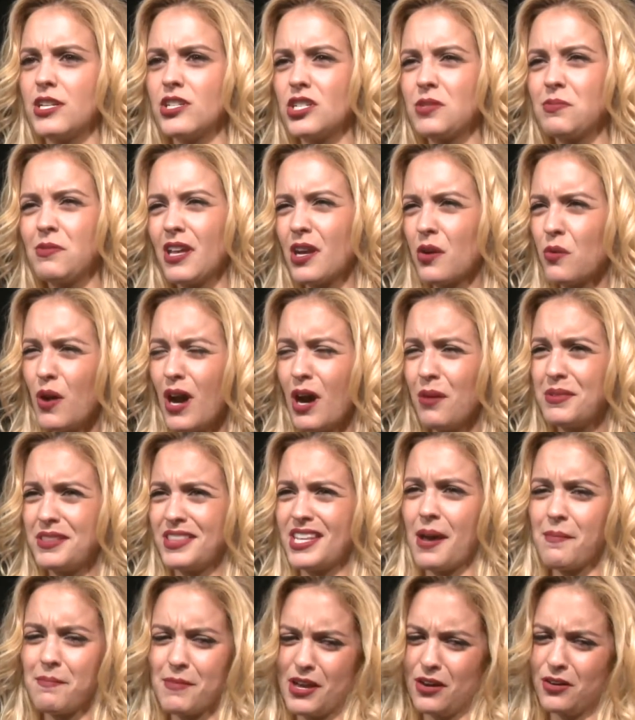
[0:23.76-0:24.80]
and just be like, wow, but
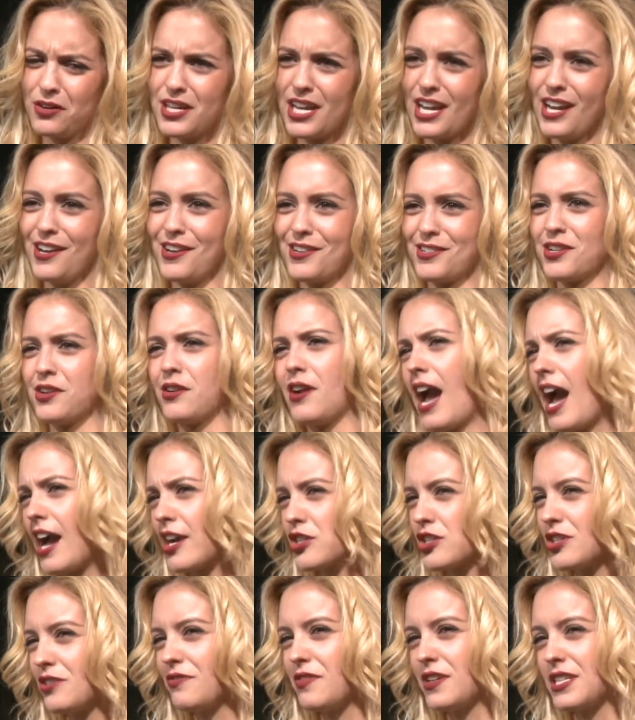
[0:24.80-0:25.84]
that male character
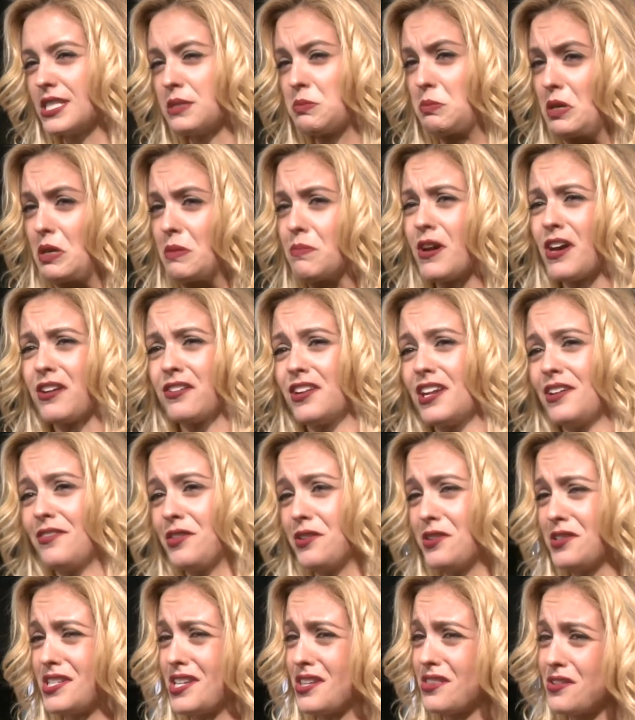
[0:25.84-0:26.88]
actually fits me better. And even
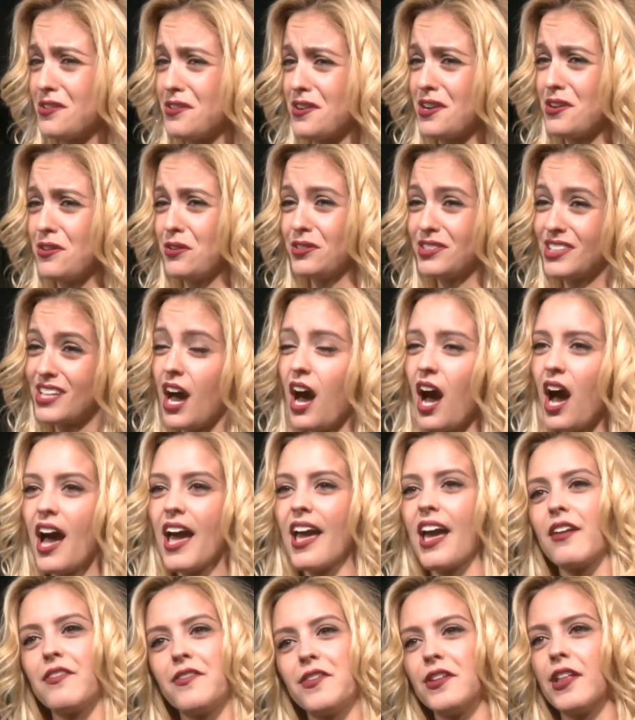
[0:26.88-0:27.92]
though he's a 30 year old
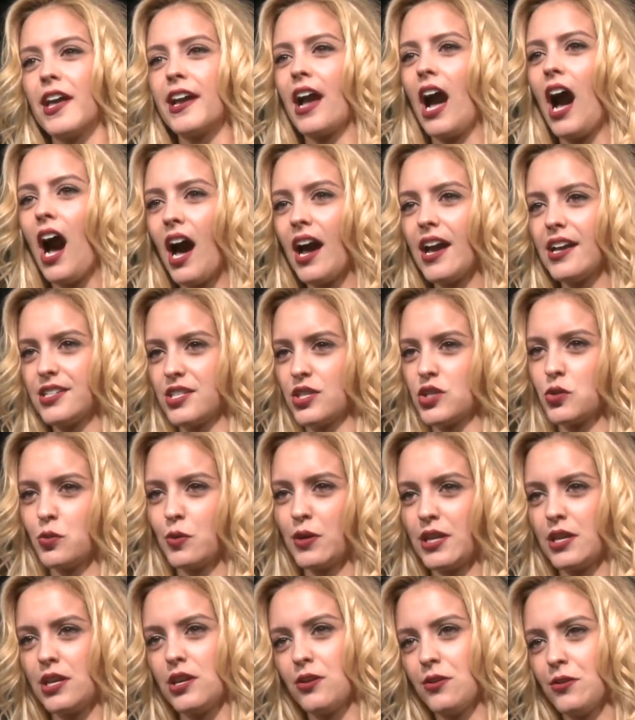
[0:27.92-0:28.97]
guy, I feel like I, as a
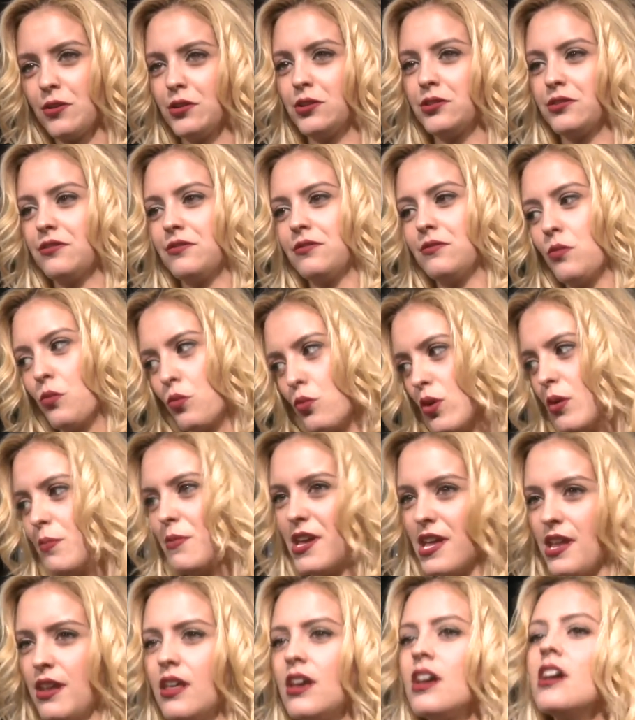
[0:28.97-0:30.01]
20 year old
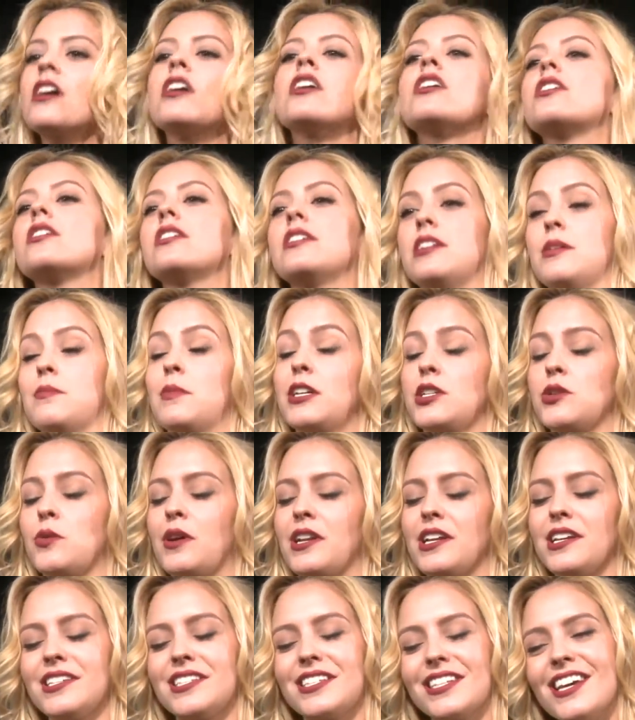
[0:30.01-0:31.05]
woman, in my
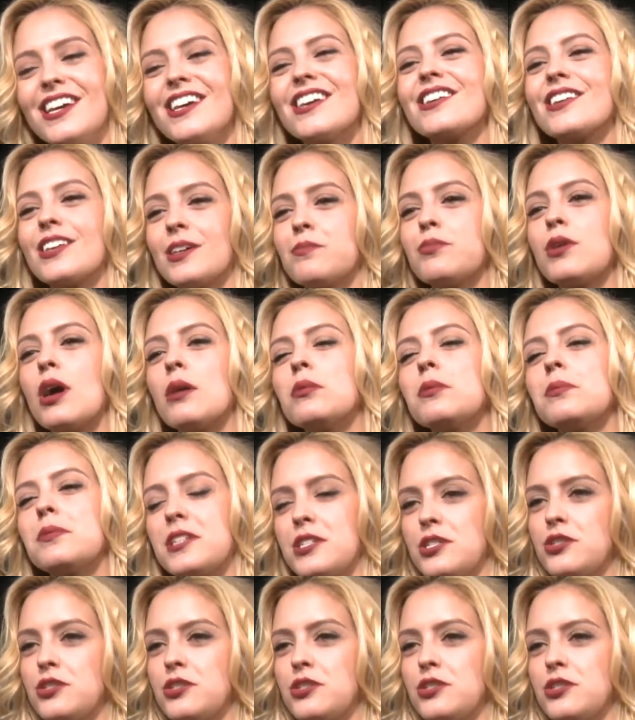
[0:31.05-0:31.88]
20s could probably